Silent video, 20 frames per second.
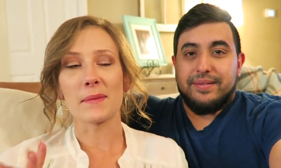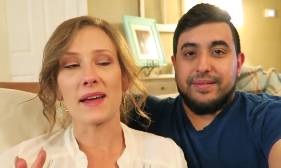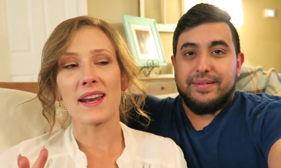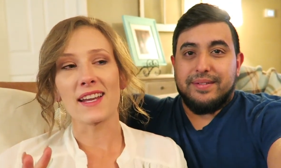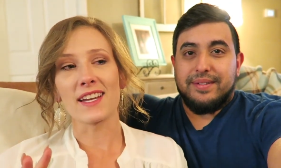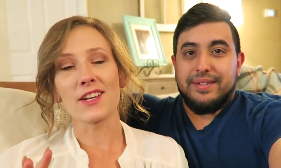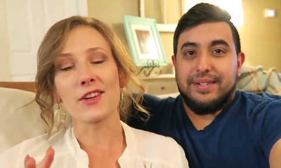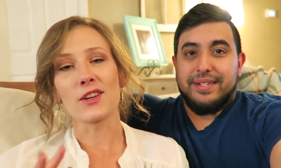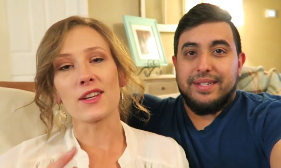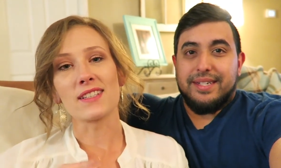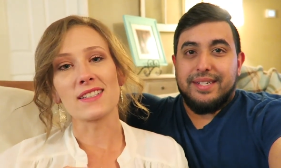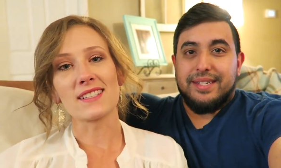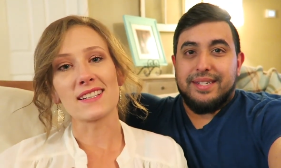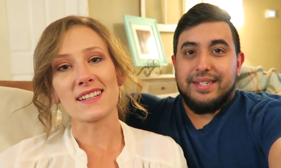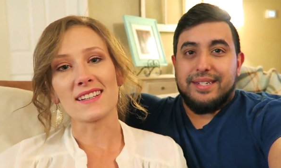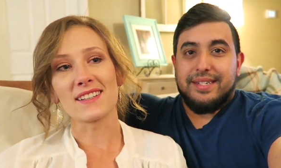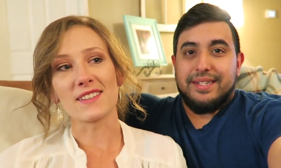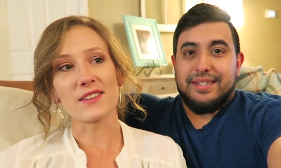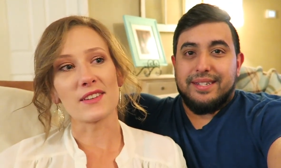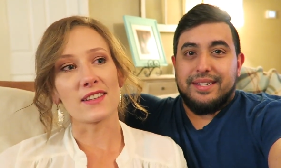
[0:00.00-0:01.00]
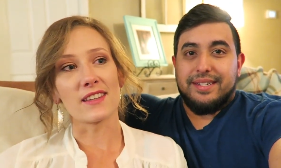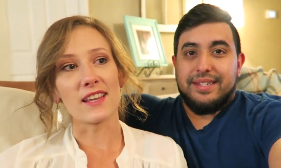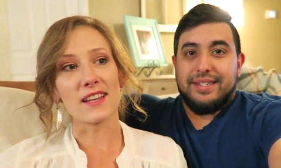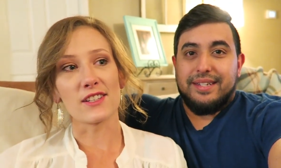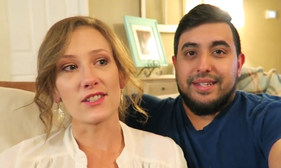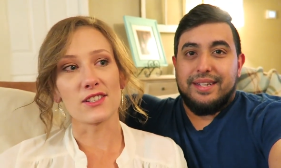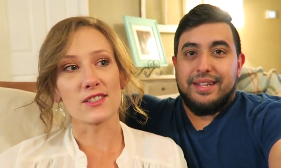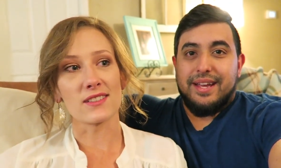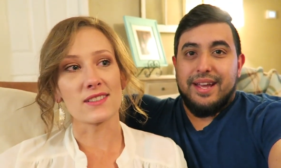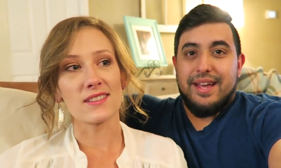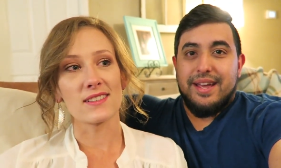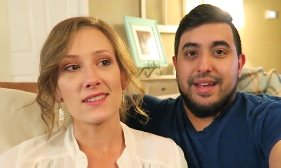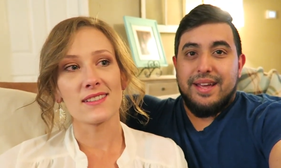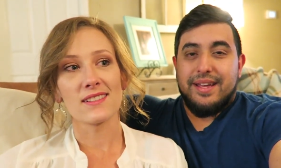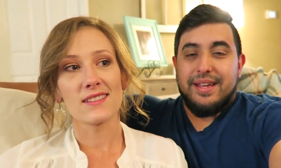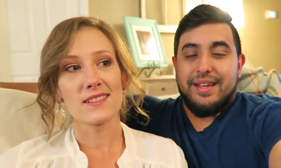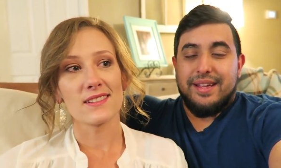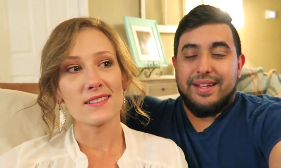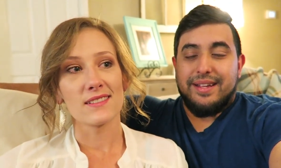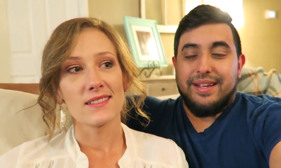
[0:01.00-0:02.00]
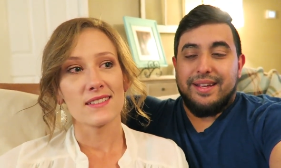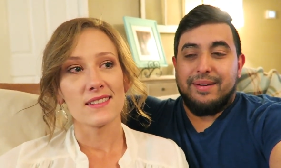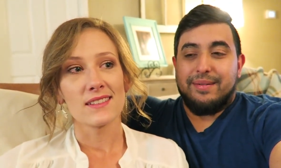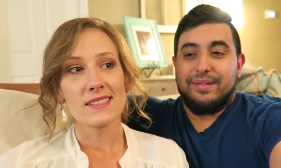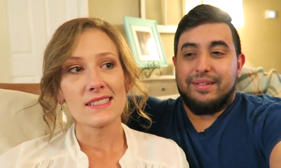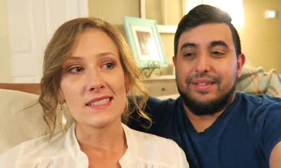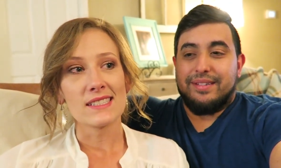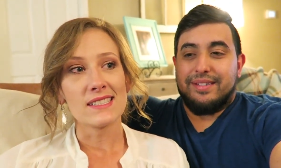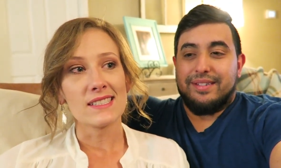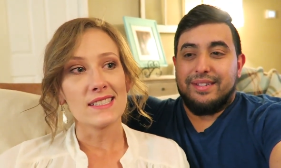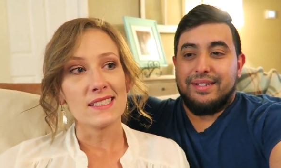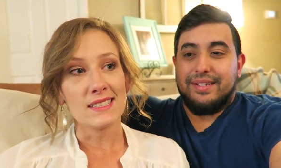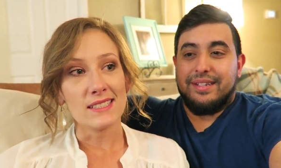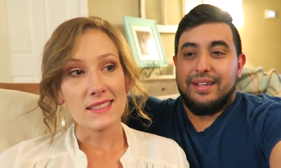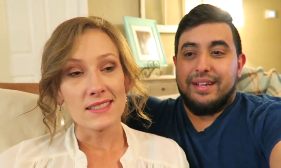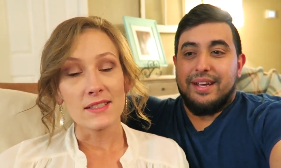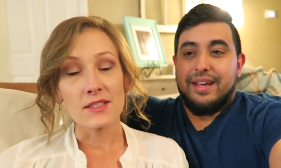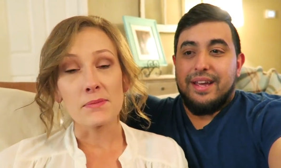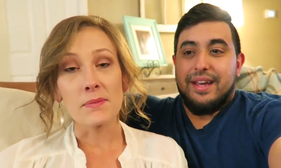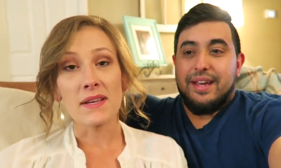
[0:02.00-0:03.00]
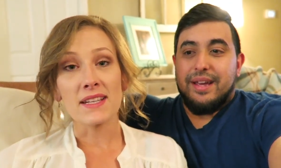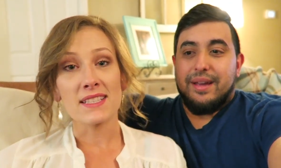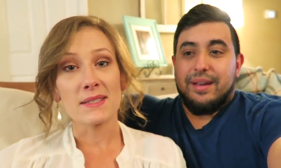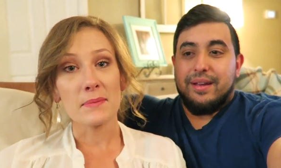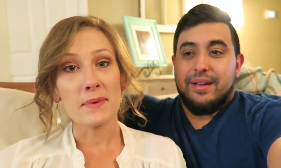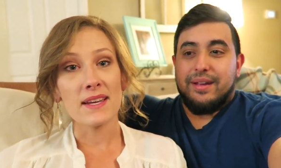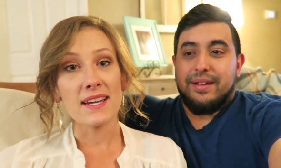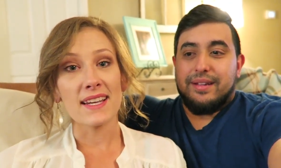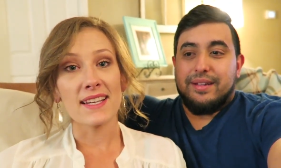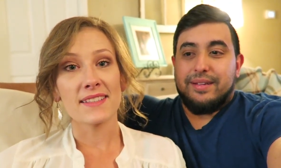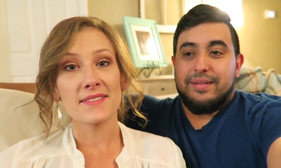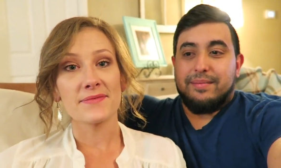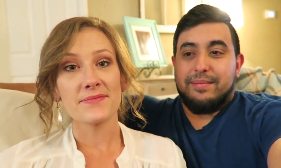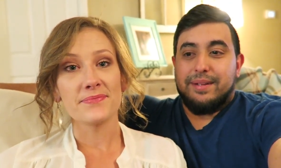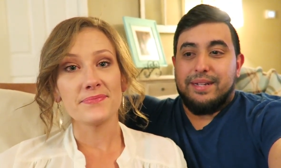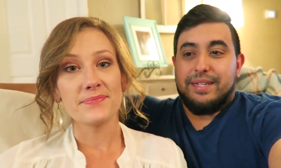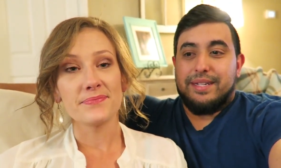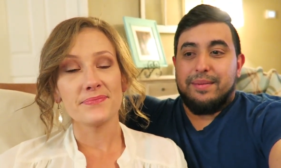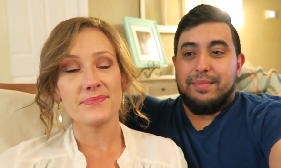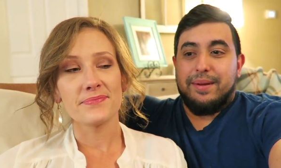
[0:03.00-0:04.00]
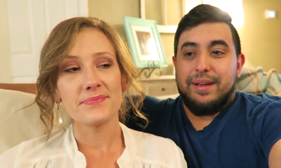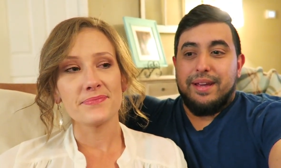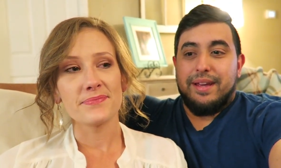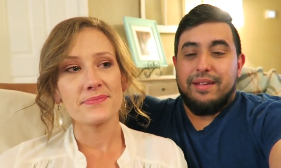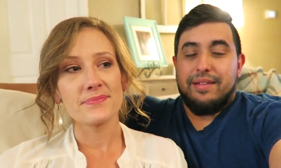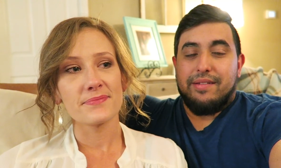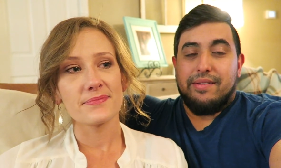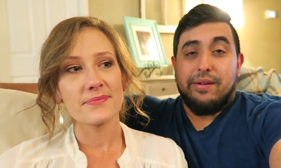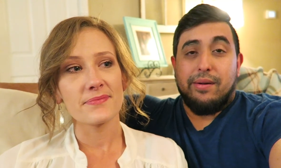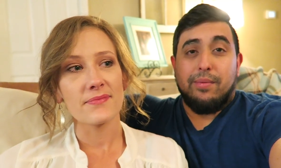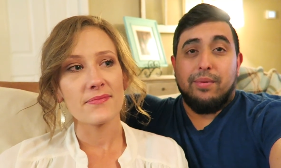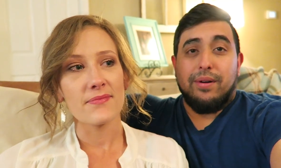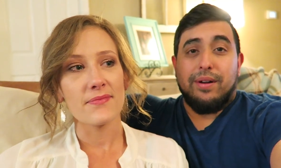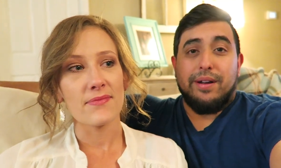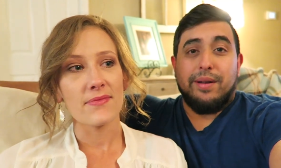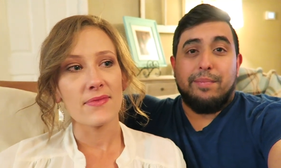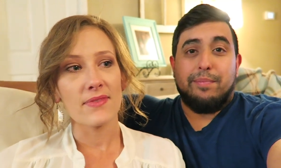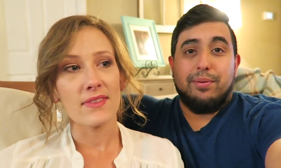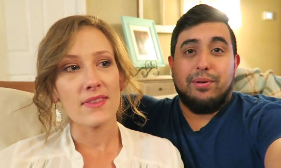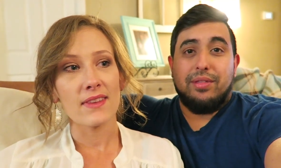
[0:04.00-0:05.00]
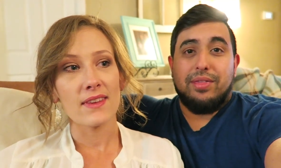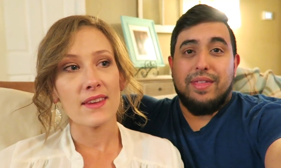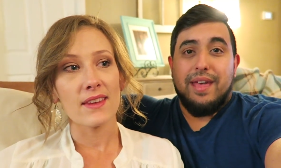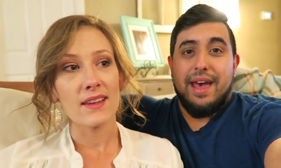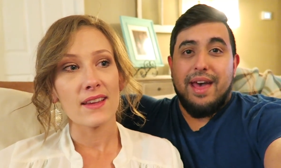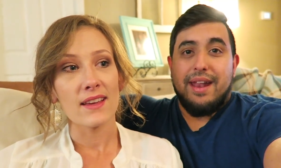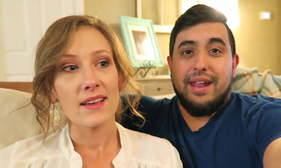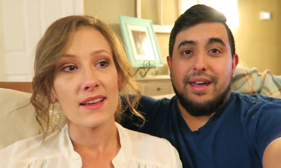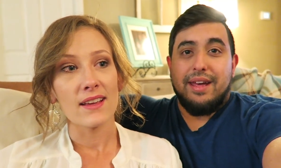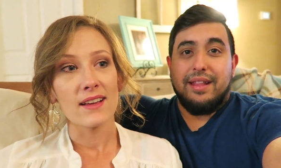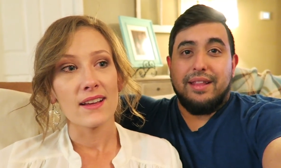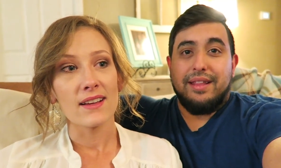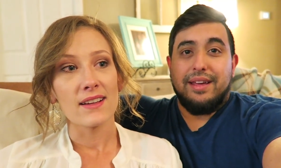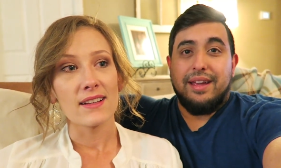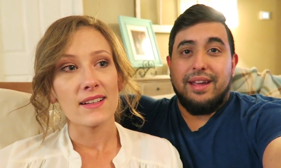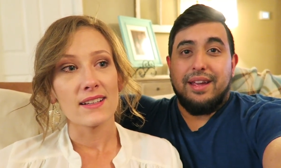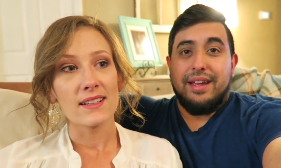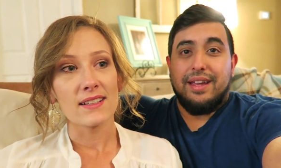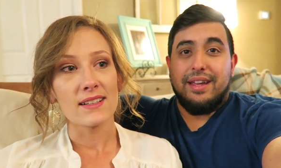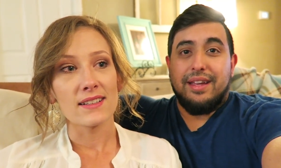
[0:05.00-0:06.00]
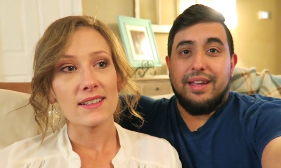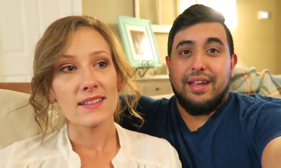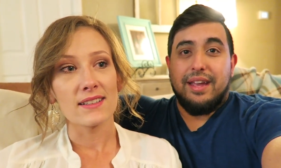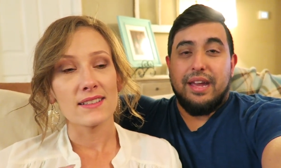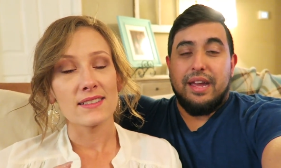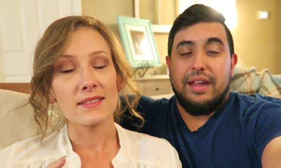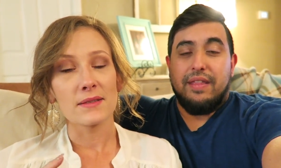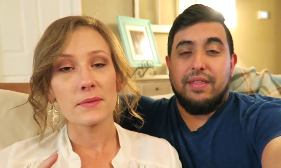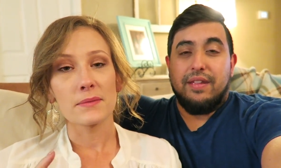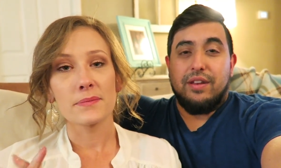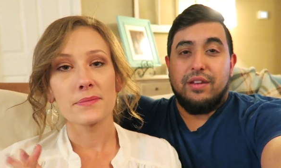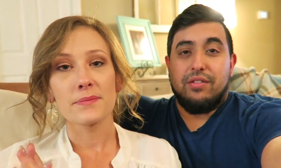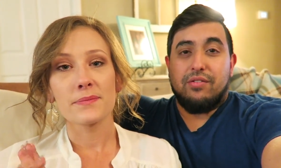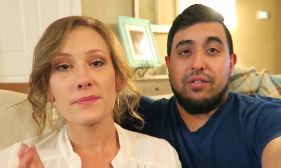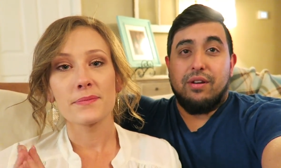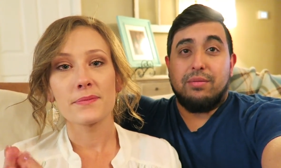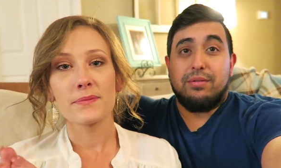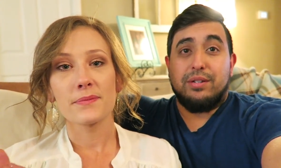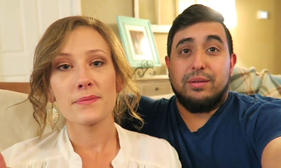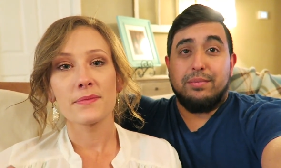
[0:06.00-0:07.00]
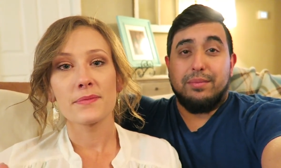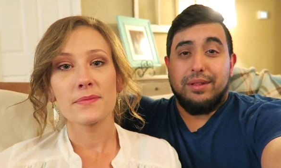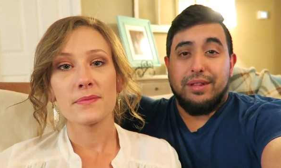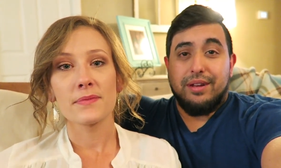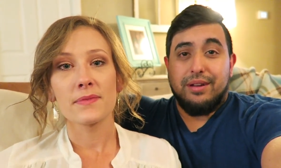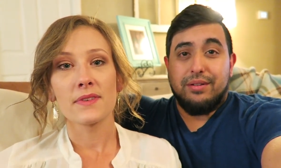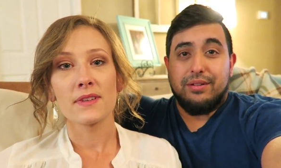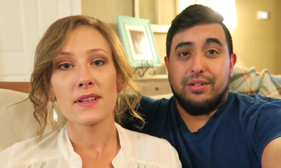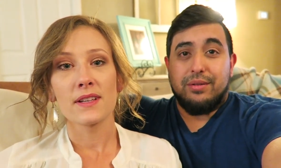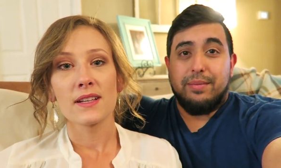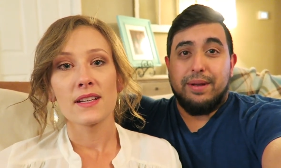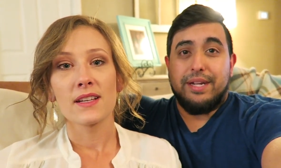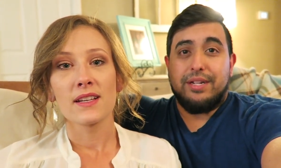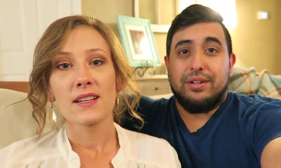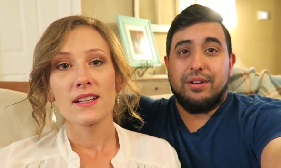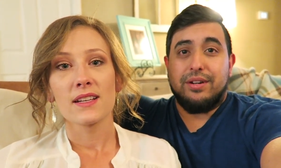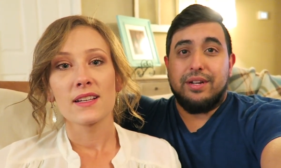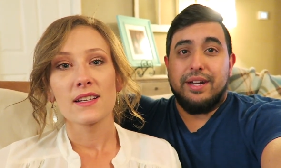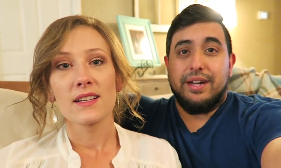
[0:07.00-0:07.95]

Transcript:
Speaker 1: about it. You can tell that they just... Yeah,
Speaker 2: it was...
Speaker 1: It's meant to be.
Speaker 2: Meant to be. So we're going to put that uh, link in the description below. So make sure